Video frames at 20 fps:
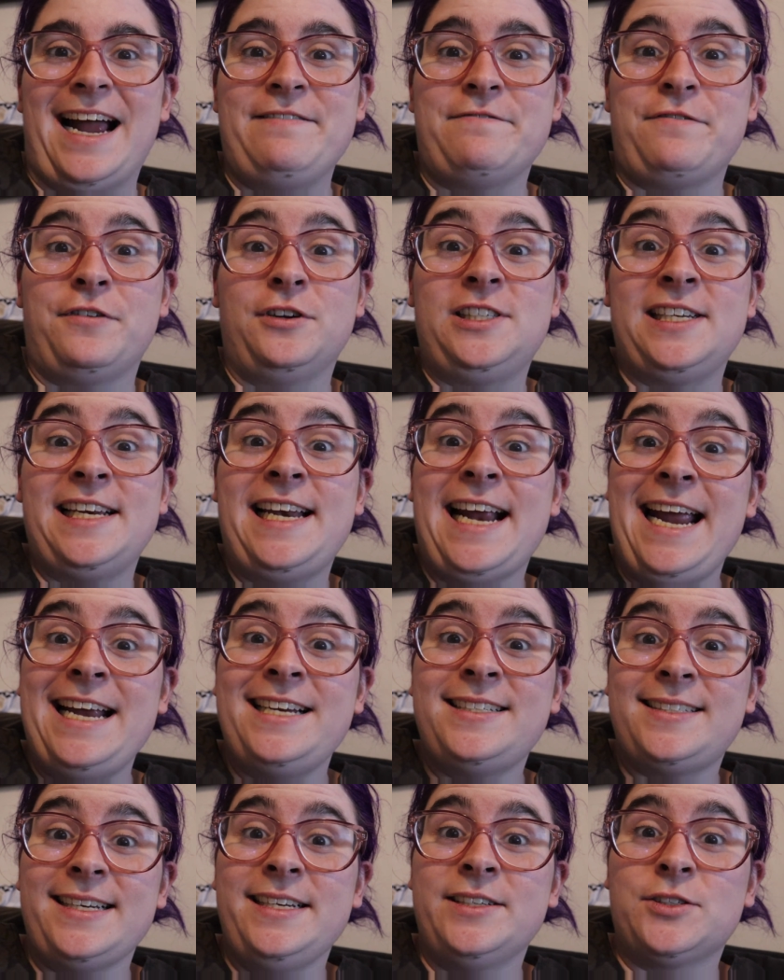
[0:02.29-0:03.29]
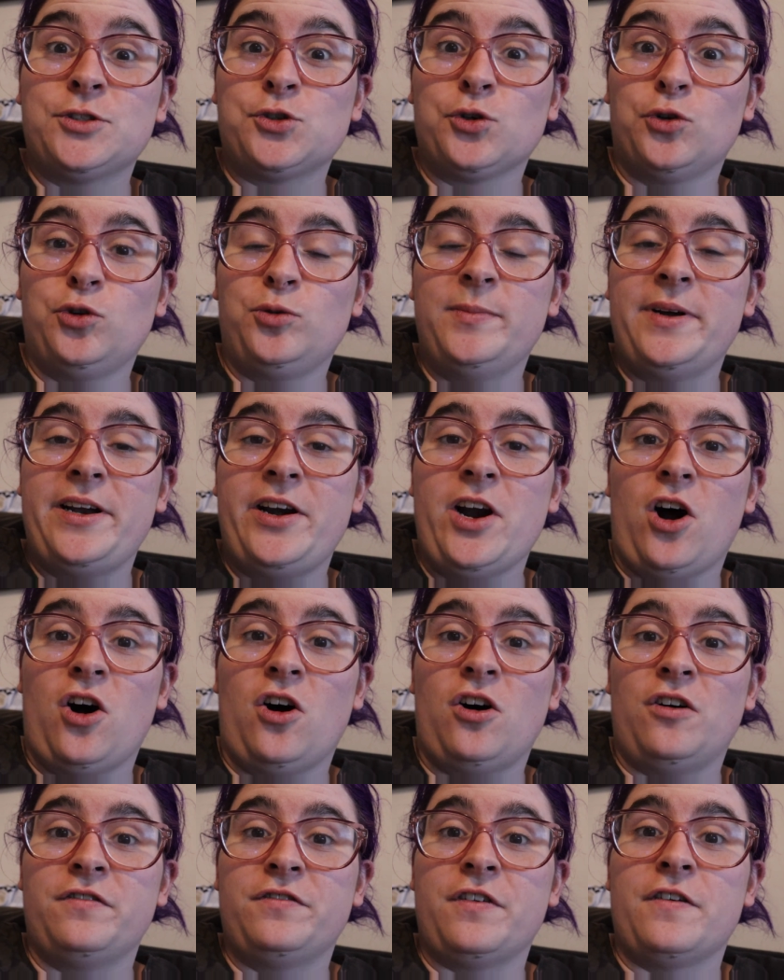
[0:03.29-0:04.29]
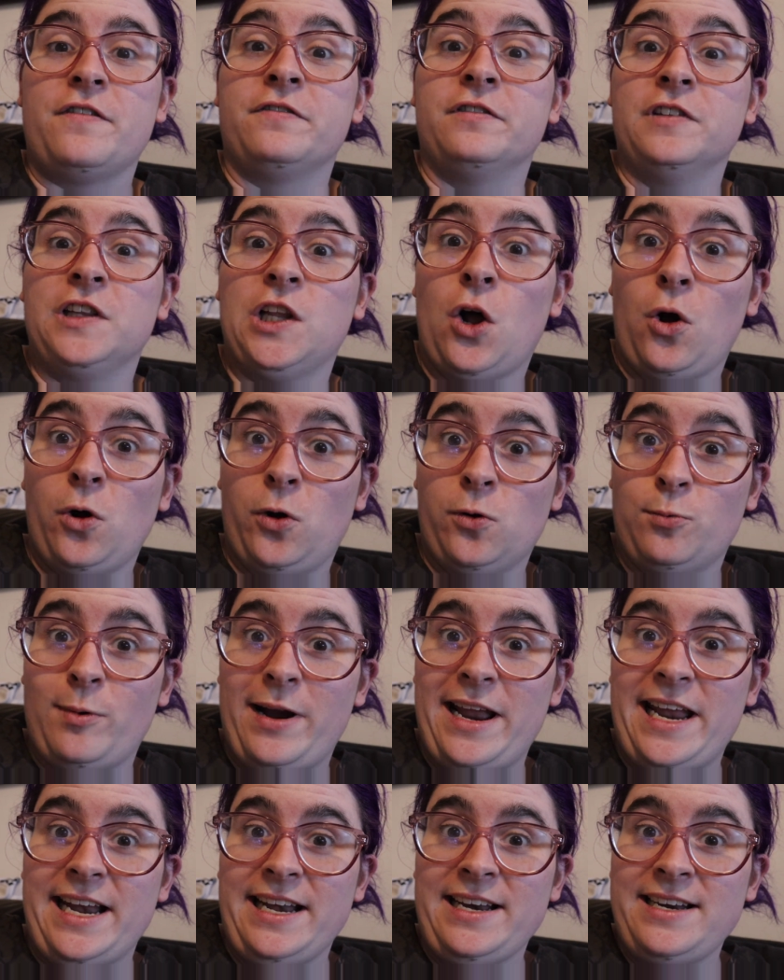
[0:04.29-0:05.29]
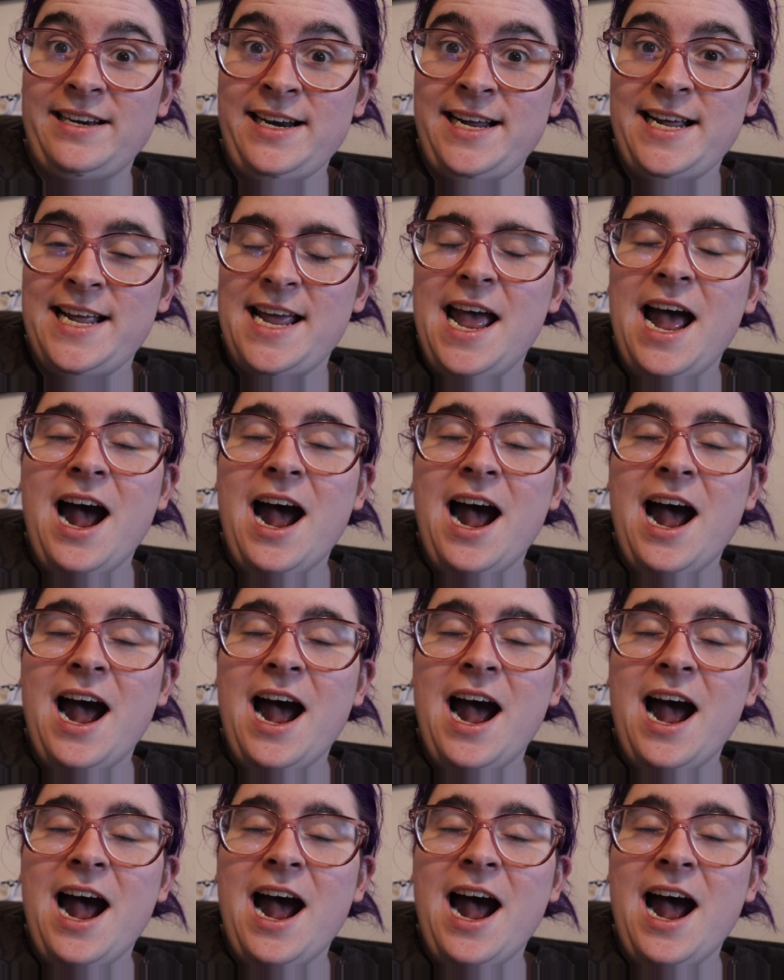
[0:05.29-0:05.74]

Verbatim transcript: and for today's installment of Vlogoween,